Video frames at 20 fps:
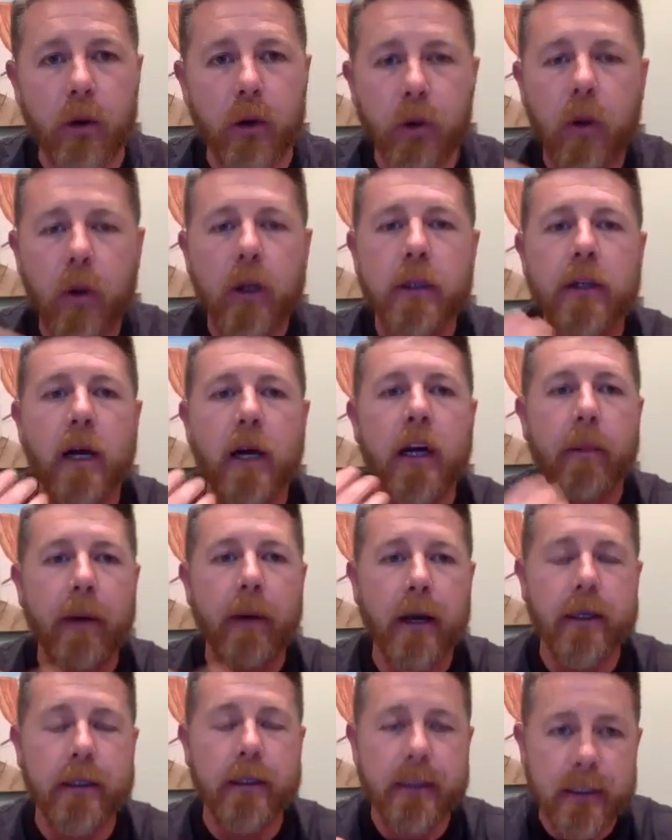You want to talk
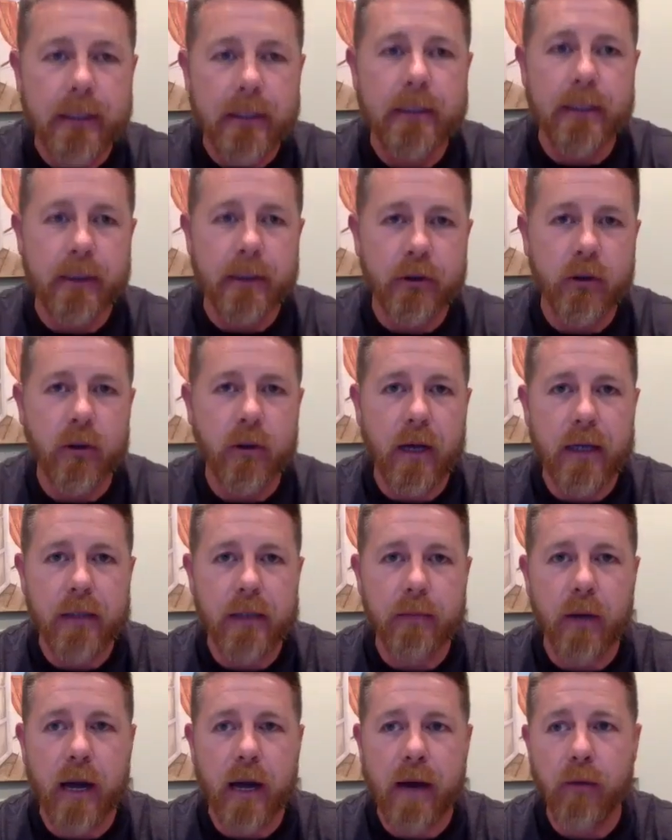about a
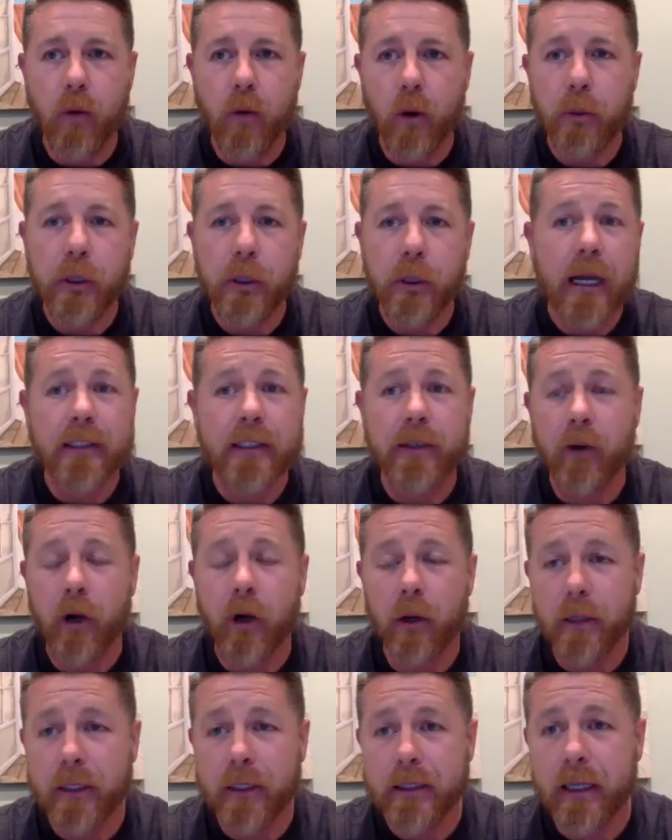decentralized platform? You guys have
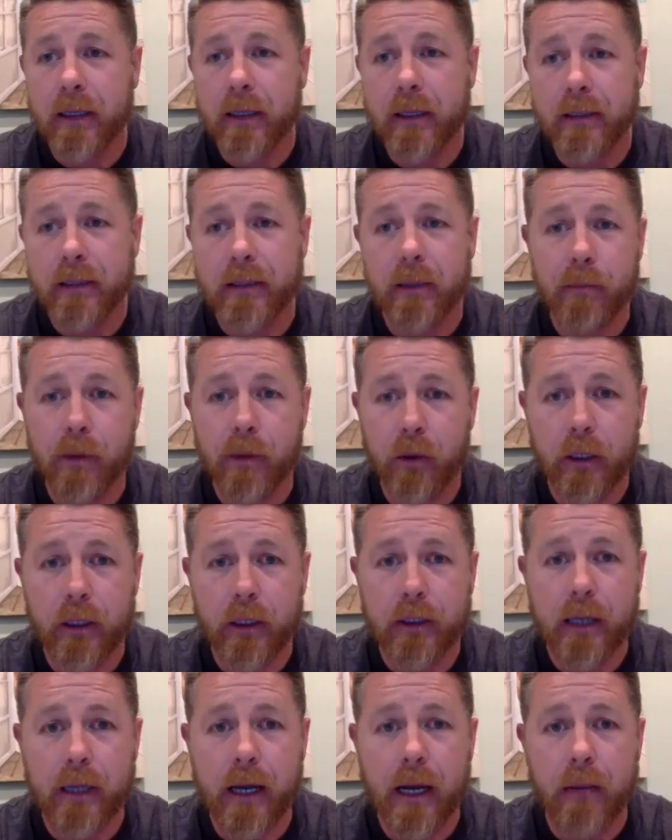heard me say this a
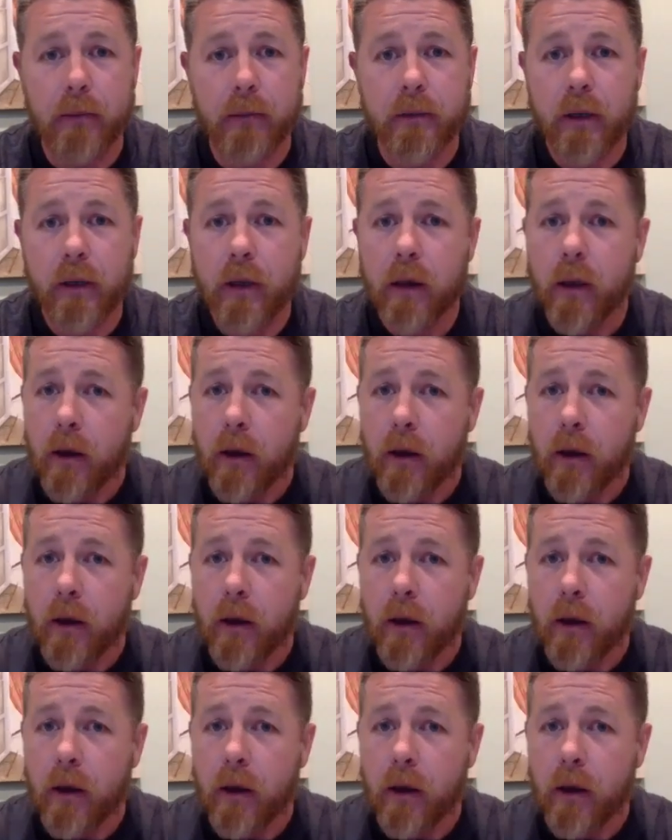million times.